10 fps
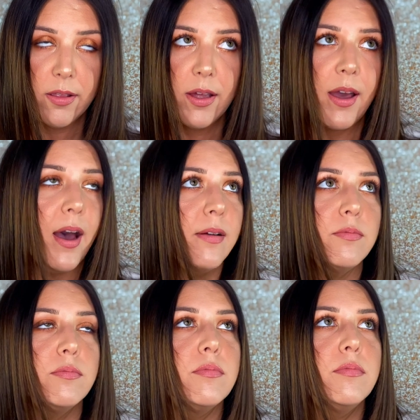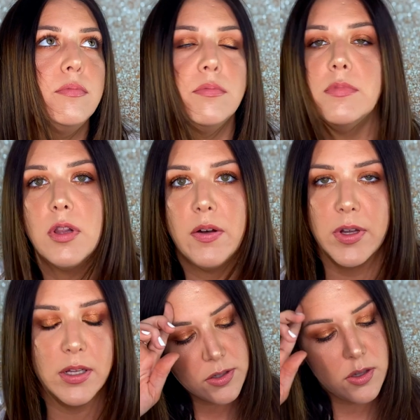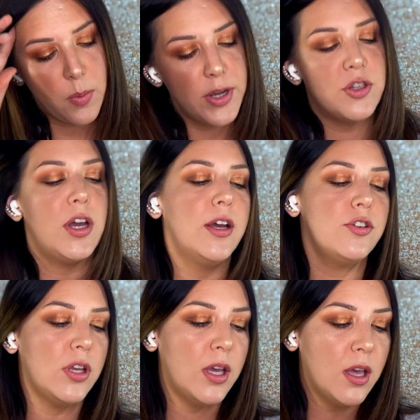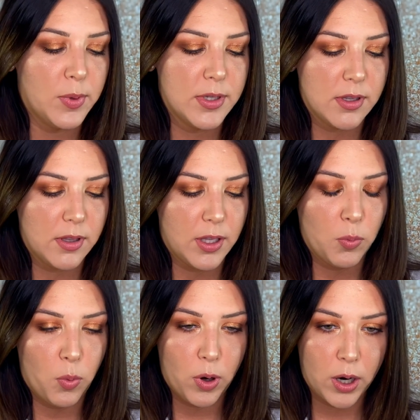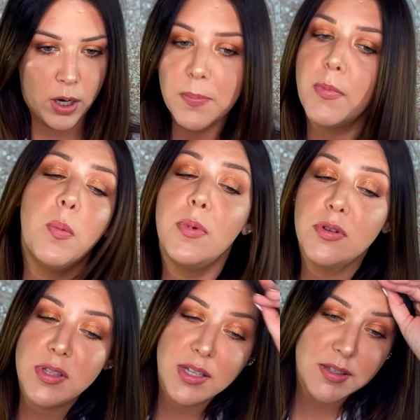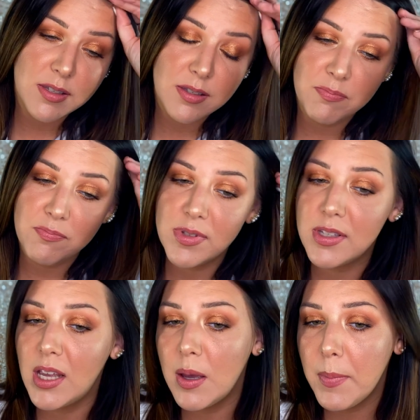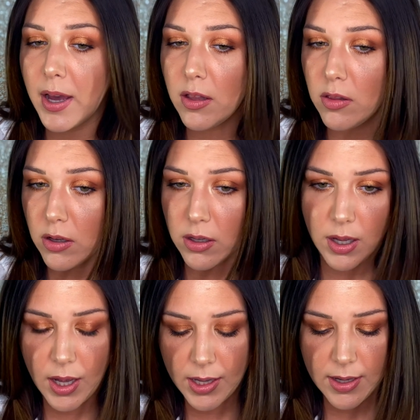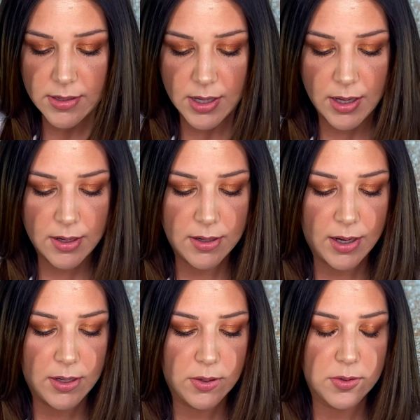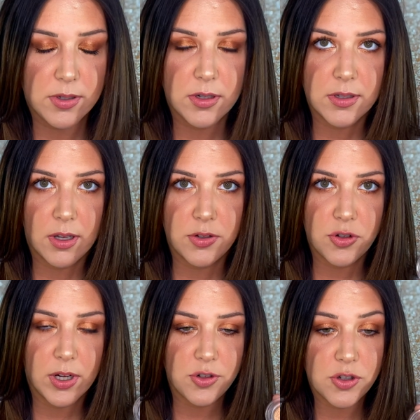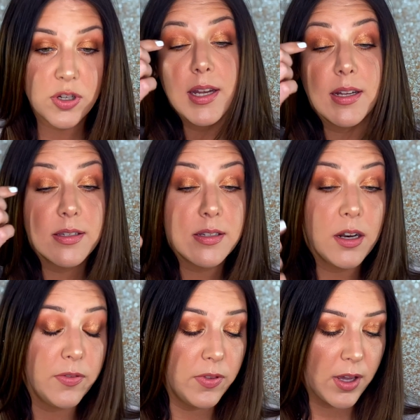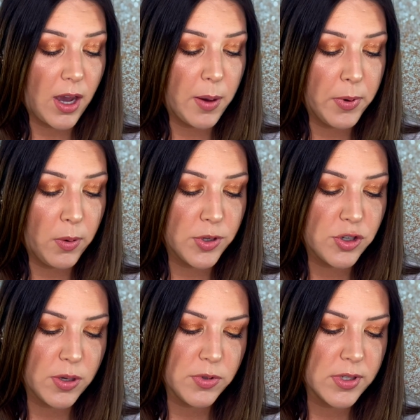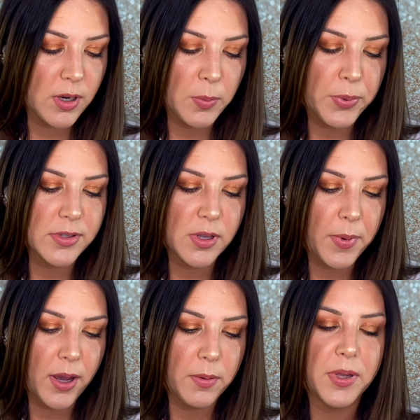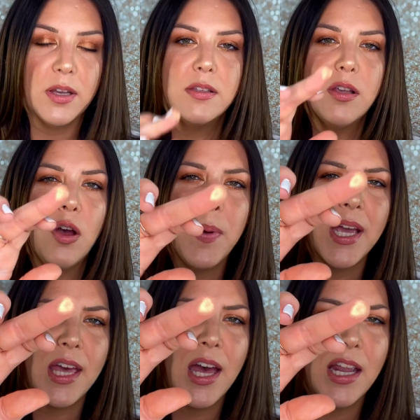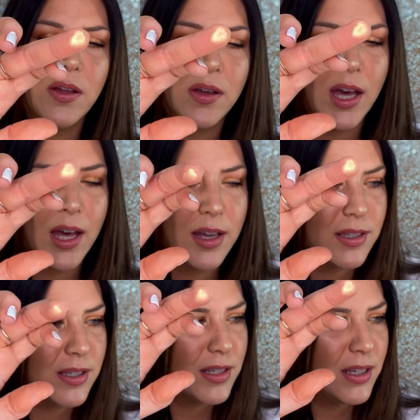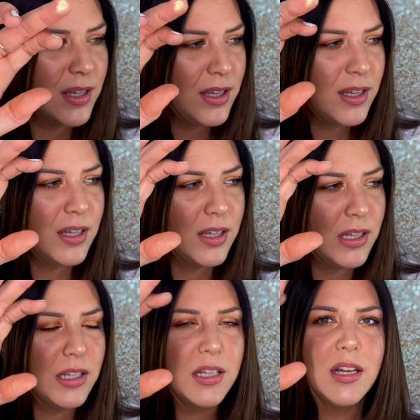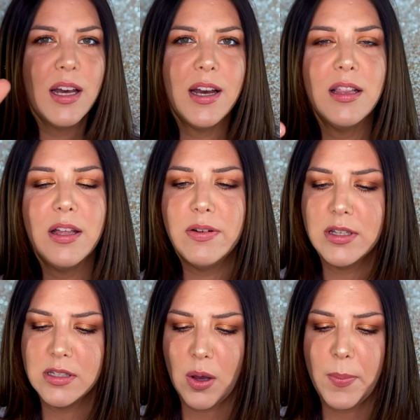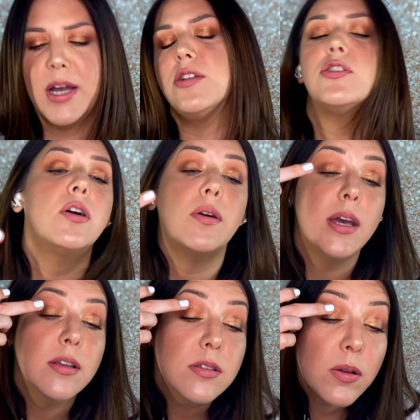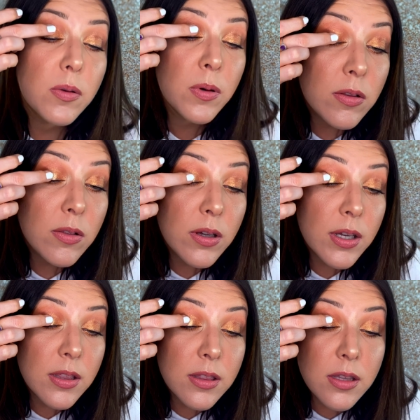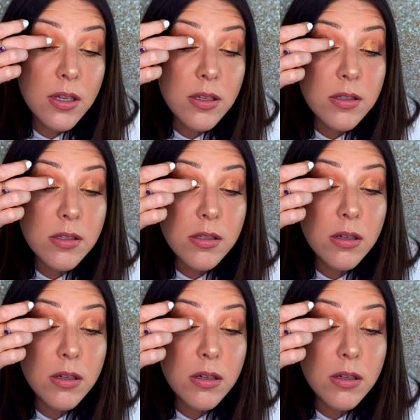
Like, I love it so much. I actually recently wore almost this same eye look, I guess, and I used Sun Drenched instead of the copper, which I'm just gonna put some on because, oh my god, you guys, I love it so much. Okay, so look at this.